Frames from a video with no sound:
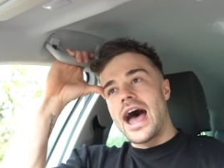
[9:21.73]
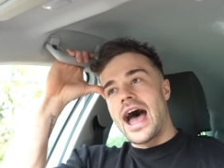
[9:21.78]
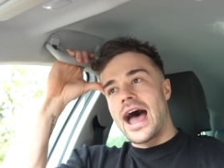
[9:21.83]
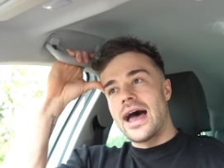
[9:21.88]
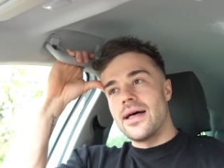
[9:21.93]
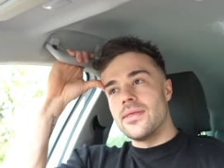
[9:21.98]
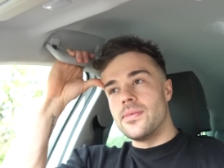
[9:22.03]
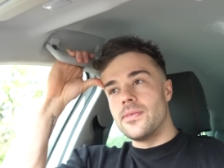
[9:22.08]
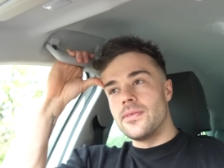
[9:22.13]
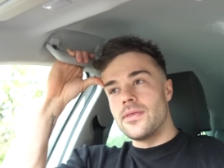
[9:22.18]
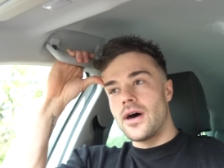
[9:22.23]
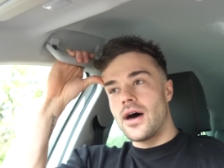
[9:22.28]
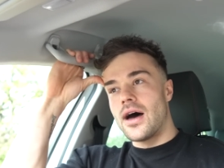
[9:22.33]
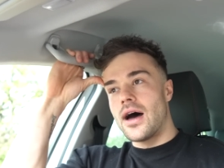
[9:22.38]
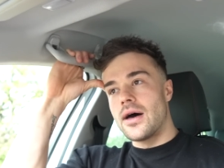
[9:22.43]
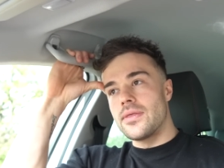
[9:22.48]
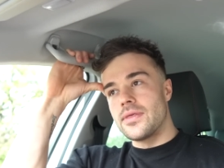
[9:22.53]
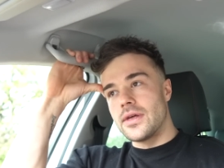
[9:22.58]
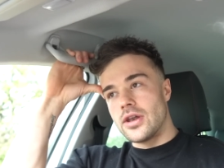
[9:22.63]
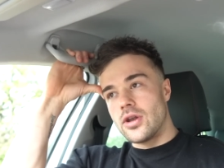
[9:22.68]
And
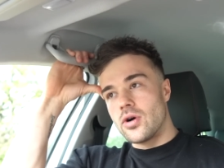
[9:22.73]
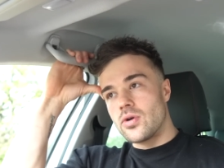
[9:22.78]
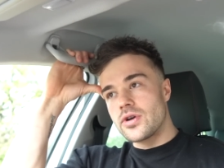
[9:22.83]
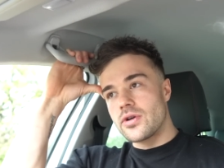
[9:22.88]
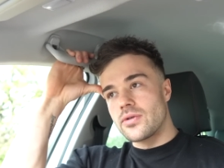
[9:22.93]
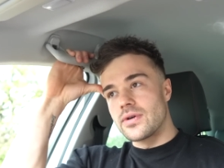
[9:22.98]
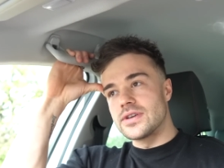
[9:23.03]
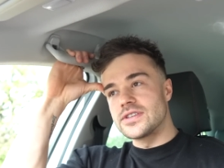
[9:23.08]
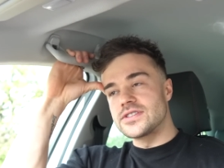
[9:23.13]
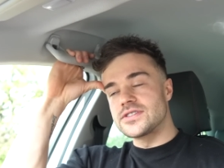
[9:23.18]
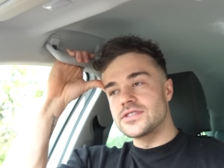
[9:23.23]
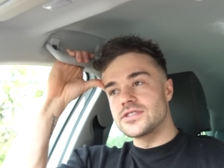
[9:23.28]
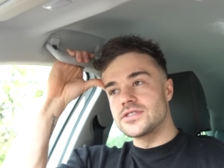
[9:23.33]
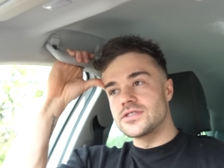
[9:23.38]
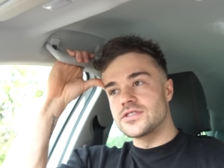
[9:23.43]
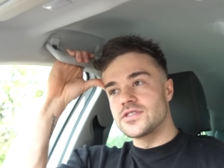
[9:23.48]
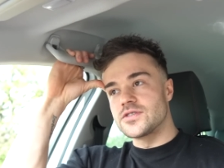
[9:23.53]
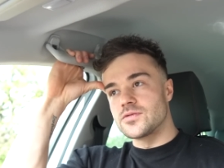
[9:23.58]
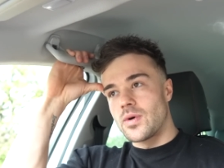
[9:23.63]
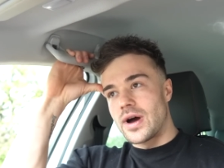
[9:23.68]
uh, the longer it's
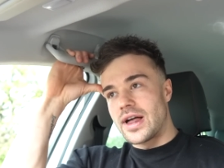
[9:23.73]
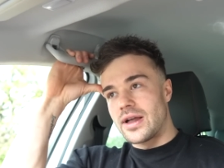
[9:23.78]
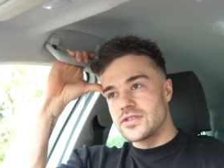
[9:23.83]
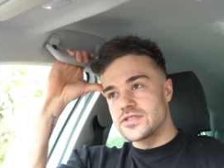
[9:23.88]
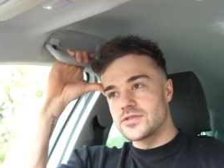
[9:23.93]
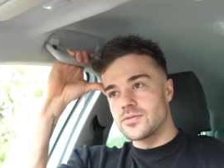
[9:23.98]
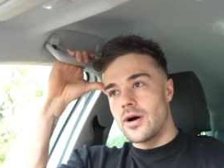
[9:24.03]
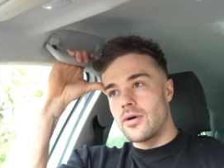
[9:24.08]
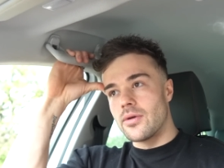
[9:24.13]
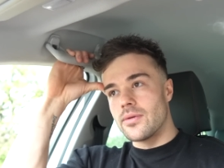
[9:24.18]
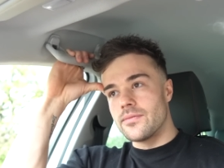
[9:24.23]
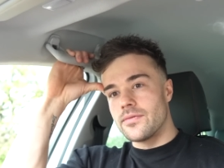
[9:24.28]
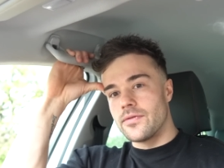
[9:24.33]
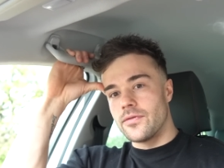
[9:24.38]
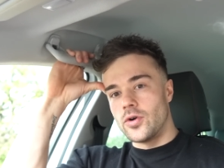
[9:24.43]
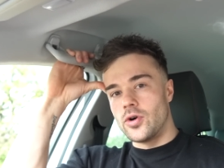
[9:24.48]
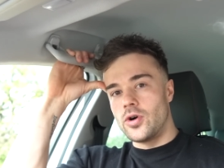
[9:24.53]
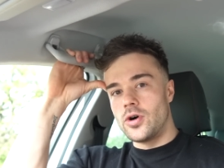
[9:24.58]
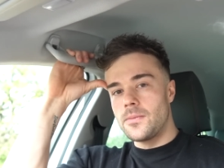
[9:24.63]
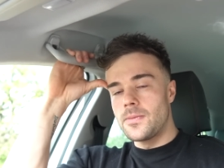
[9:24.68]
sw swollen
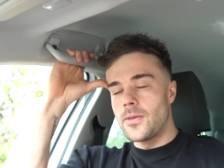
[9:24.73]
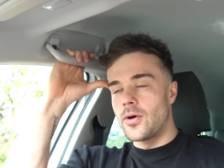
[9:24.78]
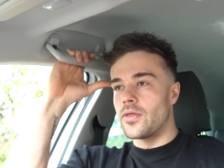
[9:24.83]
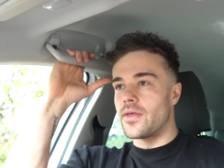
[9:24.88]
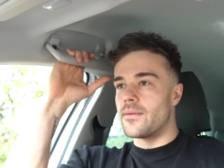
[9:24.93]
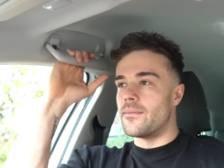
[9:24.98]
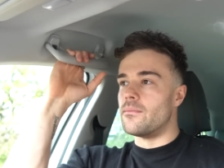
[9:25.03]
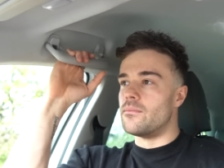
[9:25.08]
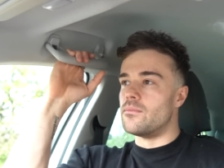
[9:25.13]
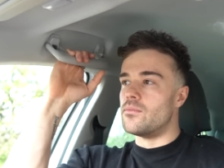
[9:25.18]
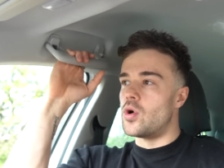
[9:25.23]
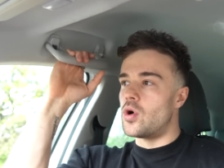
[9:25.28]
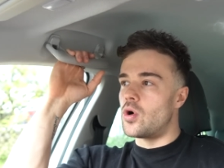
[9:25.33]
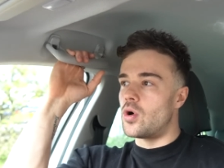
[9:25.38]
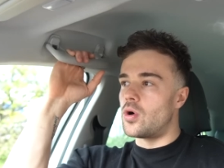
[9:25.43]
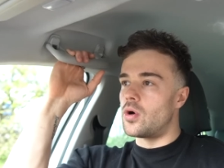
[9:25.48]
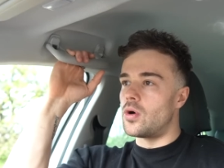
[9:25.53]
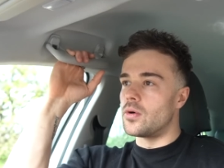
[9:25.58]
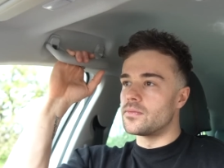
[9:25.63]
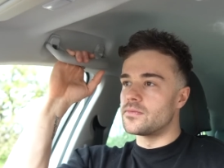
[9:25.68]
for or the
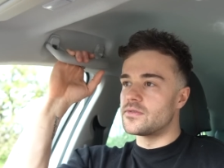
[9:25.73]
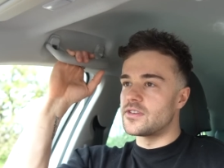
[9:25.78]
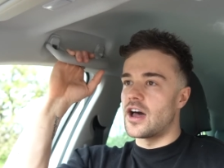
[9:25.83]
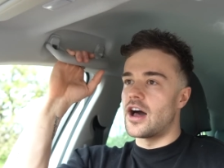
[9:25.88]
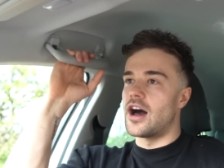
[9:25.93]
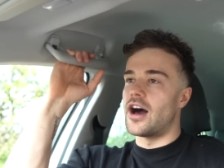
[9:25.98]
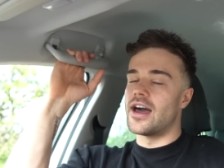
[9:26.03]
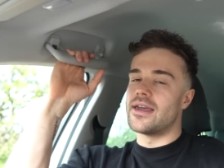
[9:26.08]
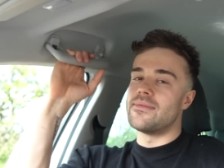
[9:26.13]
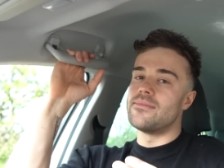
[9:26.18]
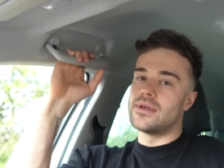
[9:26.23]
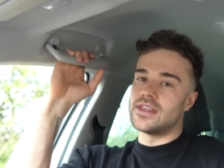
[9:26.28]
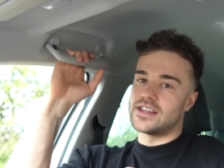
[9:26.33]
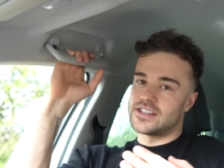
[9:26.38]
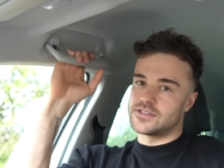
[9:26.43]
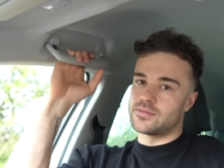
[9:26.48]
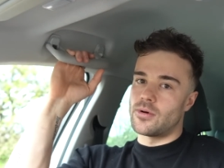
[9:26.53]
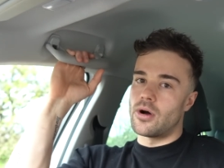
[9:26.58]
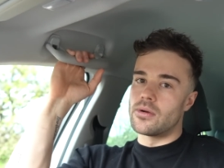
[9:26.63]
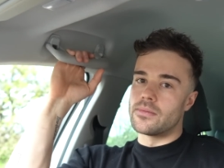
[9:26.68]
more time
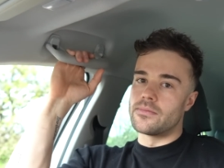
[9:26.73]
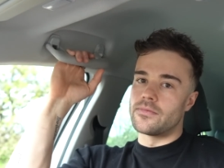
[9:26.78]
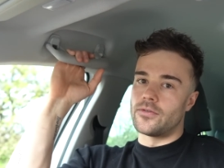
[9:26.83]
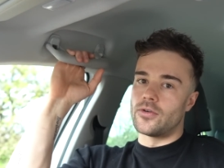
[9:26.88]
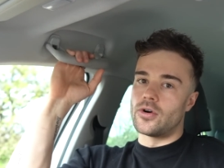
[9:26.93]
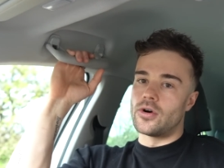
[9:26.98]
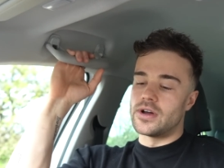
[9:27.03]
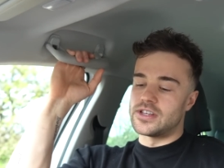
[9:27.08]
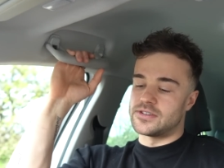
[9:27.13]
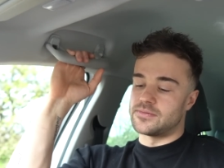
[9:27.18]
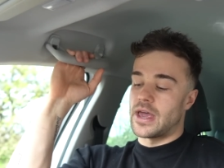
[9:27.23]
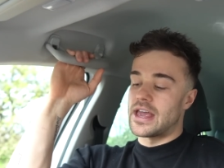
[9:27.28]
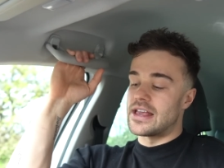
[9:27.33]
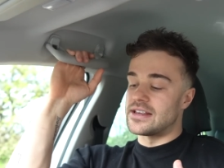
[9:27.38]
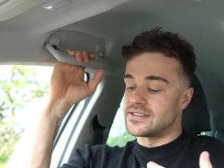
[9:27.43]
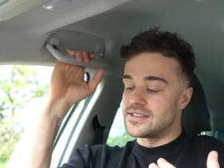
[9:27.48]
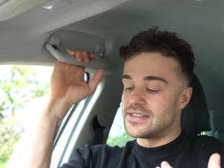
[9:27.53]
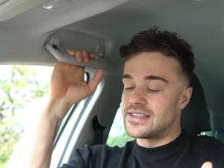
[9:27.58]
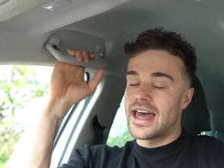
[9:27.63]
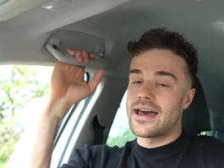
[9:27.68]
it's swollen for. It's,
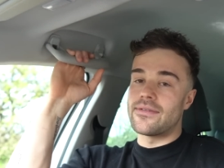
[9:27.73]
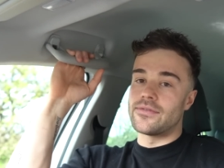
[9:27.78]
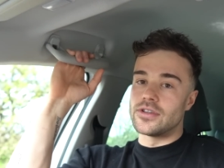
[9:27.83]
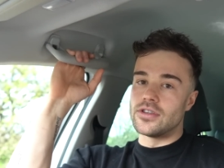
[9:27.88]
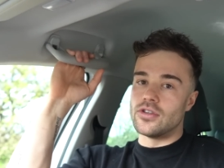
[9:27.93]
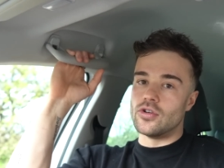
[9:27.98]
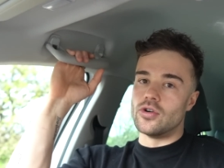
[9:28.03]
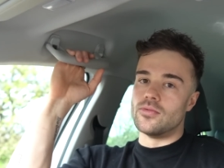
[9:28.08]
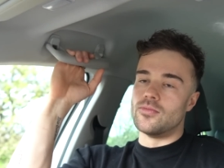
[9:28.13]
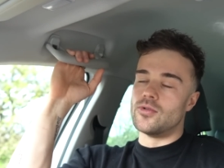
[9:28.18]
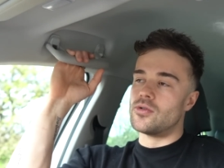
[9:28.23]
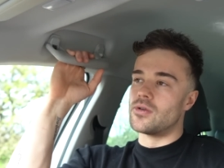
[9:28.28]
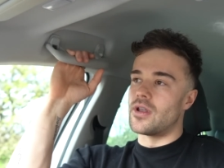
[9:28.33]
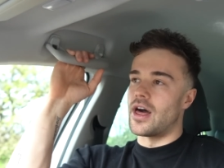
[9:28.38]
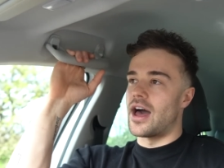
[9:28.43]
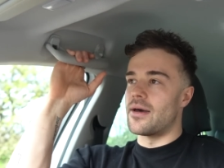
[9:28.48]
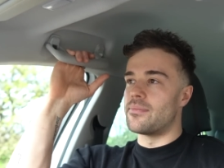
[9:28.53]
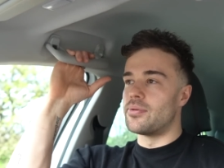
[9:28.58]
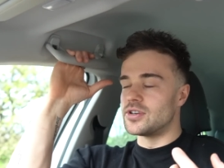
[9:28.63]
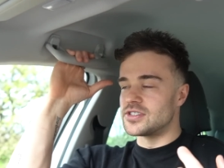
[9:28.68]
it's never normal.
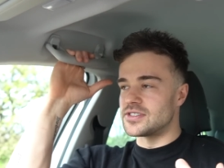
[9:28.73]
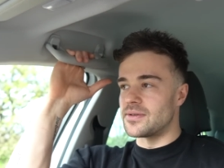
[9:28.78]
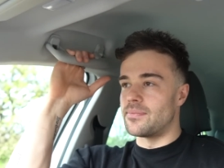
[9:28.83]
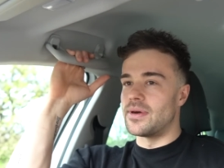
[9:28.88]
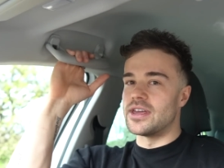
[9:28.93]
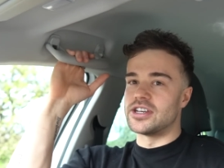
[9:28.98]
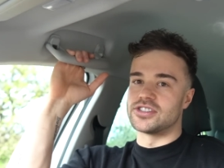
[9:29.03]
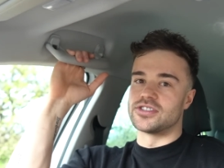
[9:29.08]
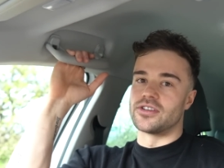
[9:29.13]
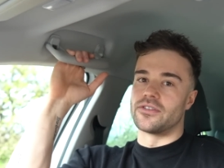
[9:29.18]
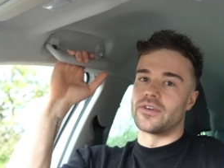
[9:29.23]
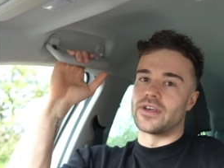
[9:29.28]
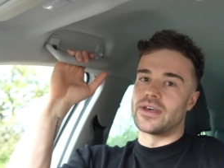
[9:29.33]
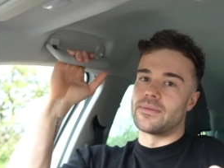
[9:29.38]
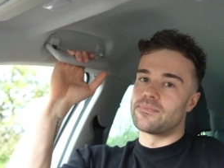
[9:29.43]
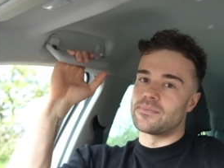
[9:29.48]
Like I put some pictures of it.